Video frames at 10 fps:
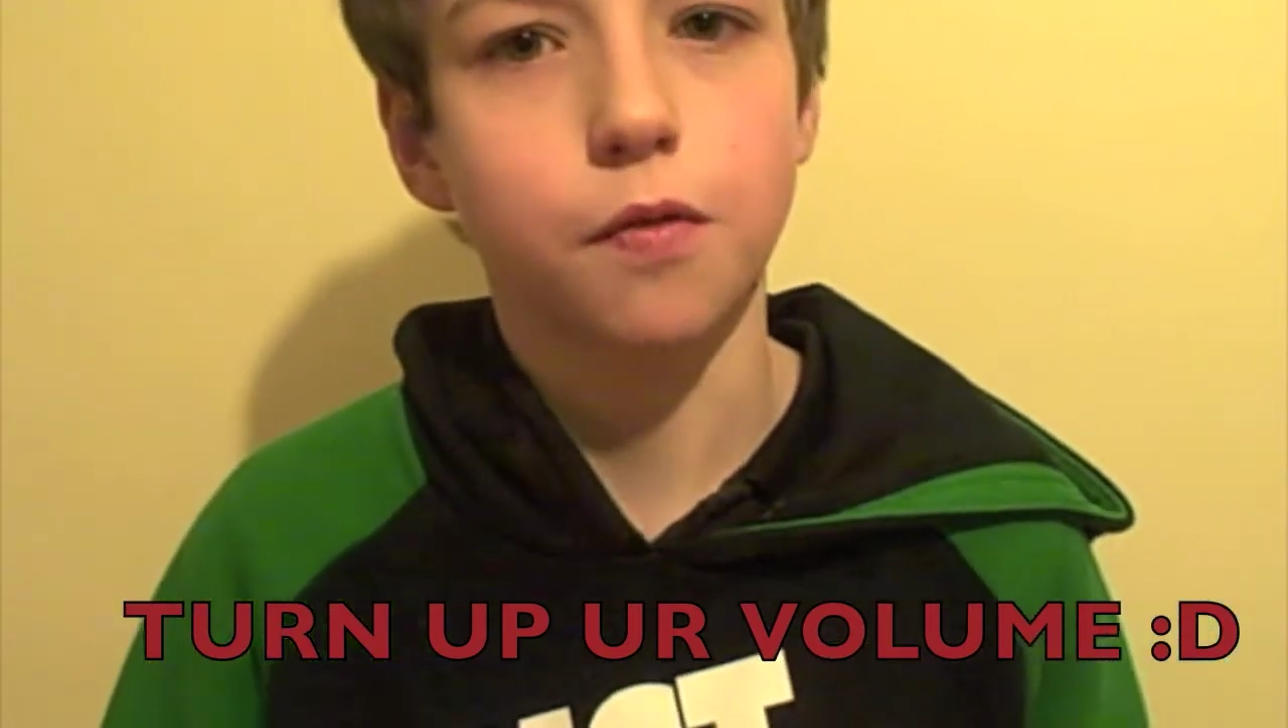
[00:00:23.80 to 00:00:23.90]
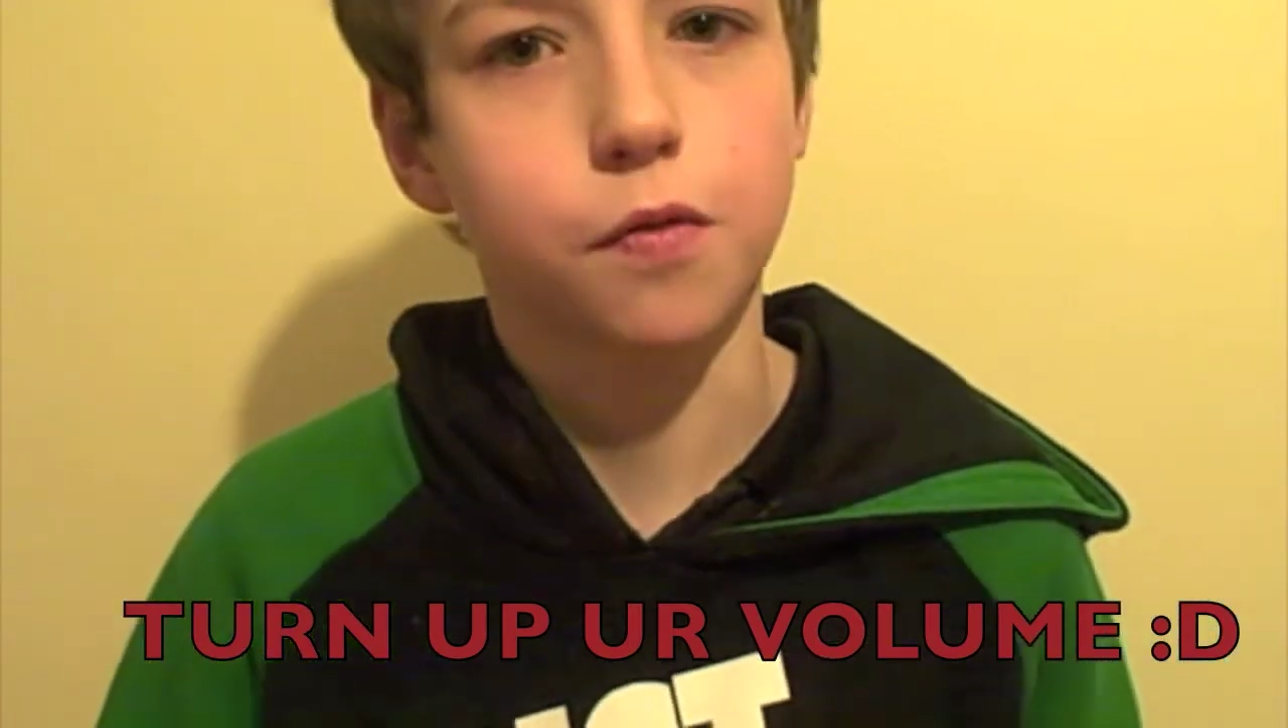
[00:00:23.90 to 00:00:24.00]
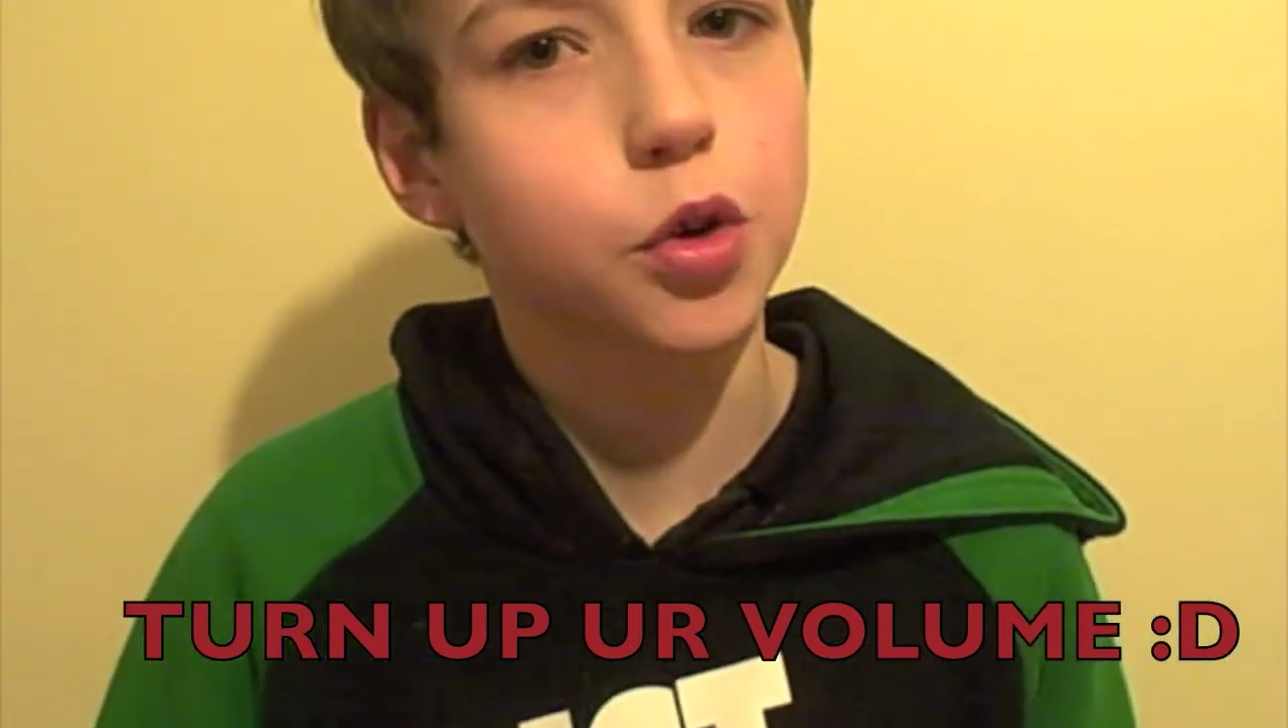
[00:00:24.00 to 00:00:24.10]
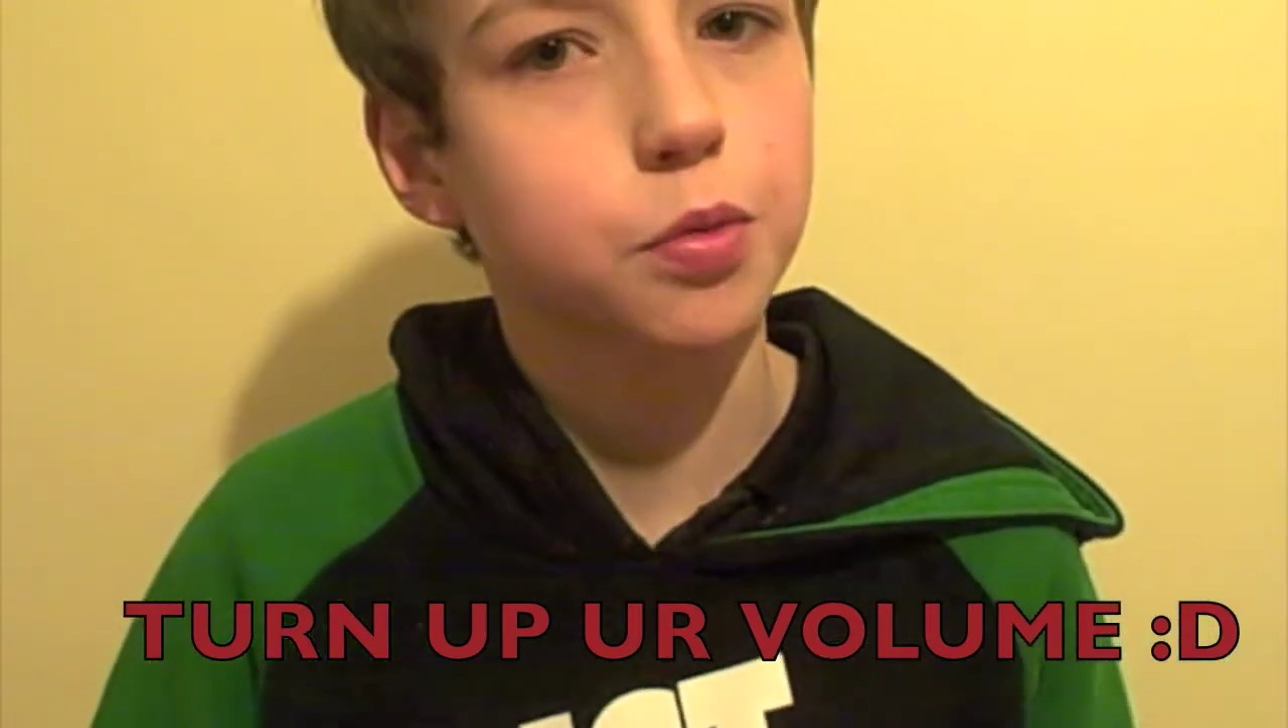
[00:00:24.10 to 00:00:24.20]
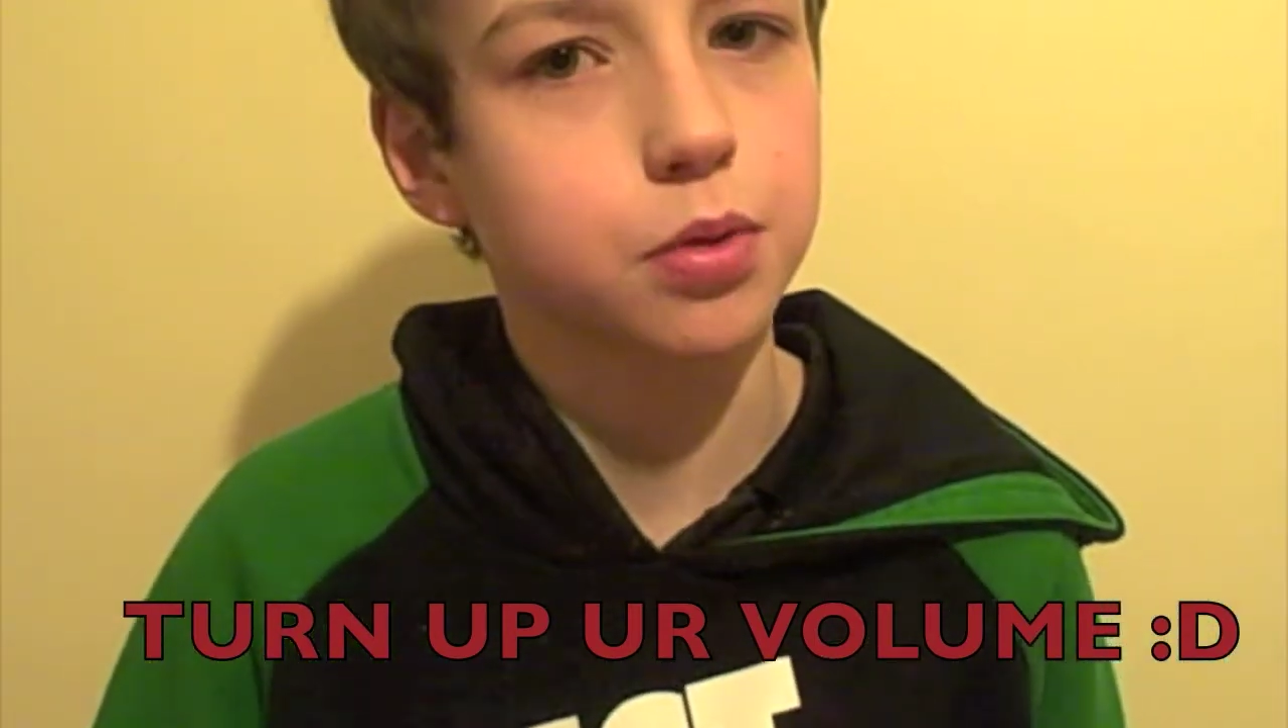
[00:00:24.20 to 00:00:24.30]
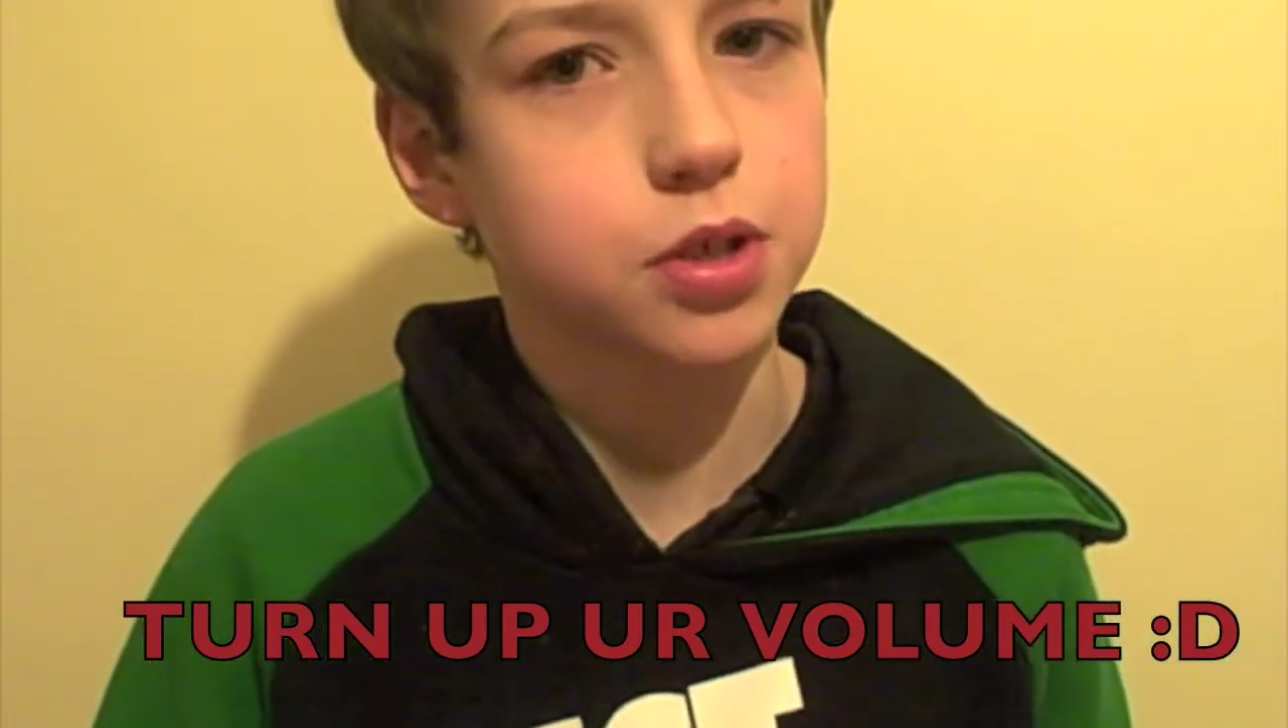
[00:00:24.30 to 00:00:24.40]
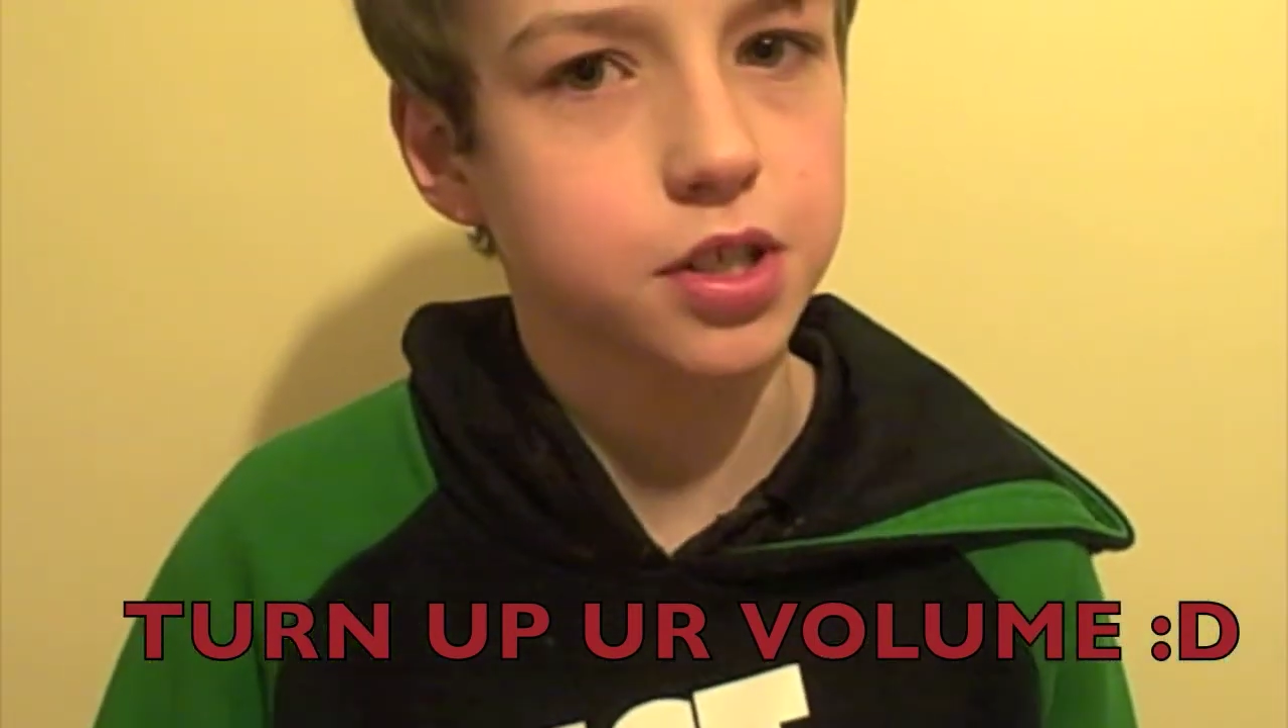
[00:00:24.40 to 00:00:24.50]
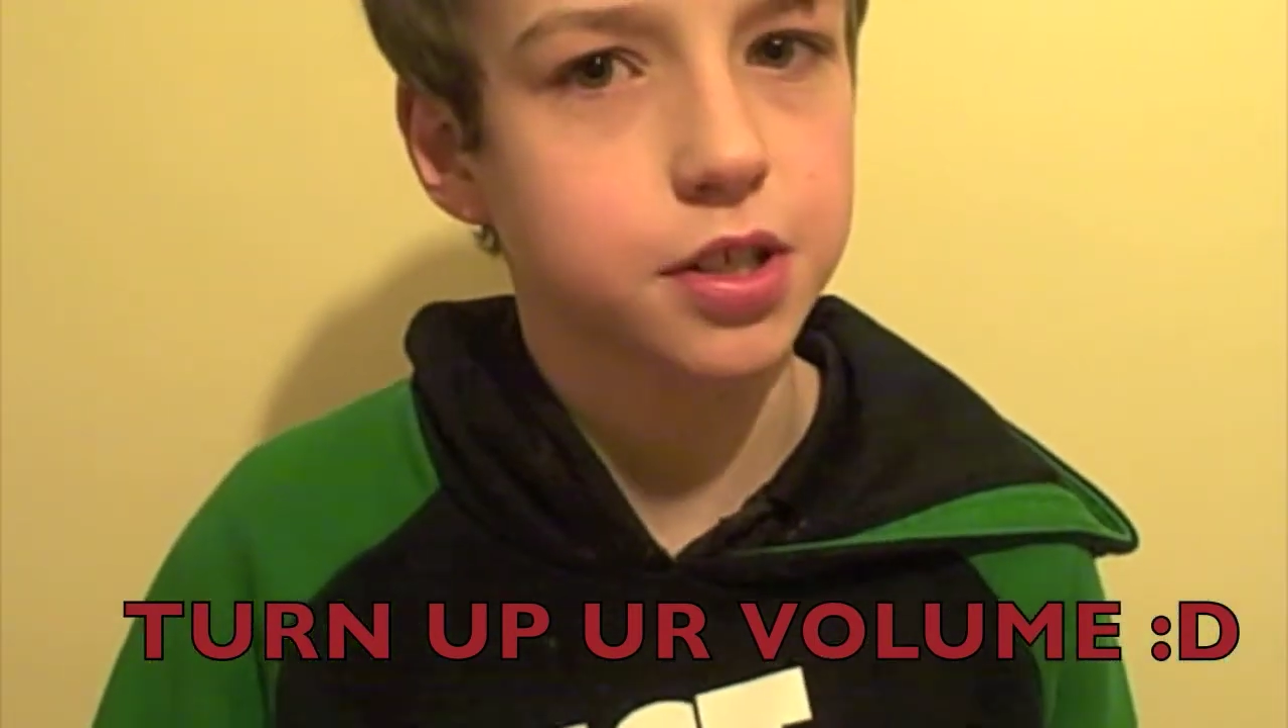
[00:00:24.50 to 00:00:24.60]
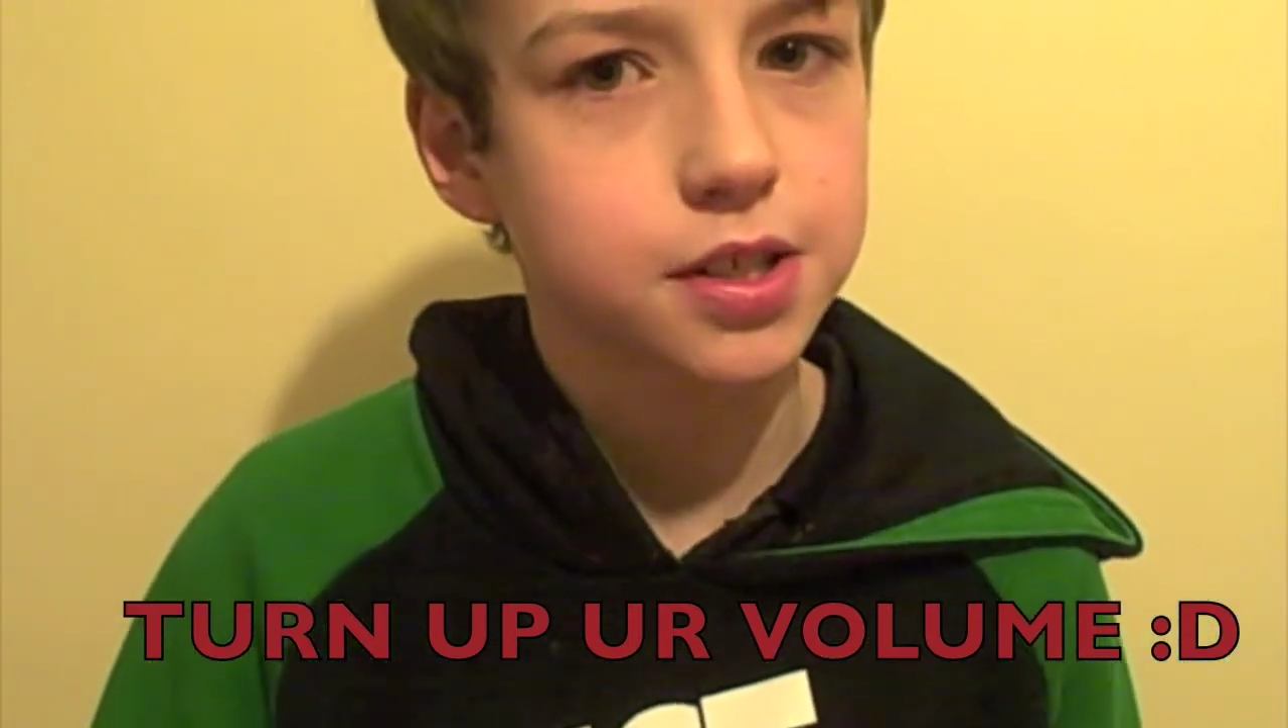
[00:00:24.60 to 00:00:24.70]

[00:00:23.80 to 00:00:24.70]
Fourth person